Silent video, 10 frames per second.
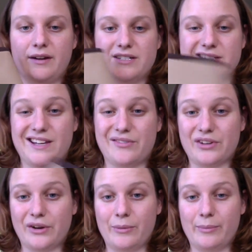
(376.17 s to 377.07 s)
I just have
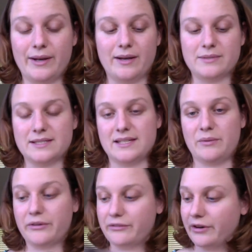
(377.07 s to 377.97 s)
to open up to see
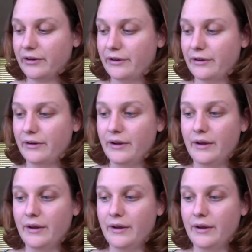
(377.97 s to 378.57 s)
what photo,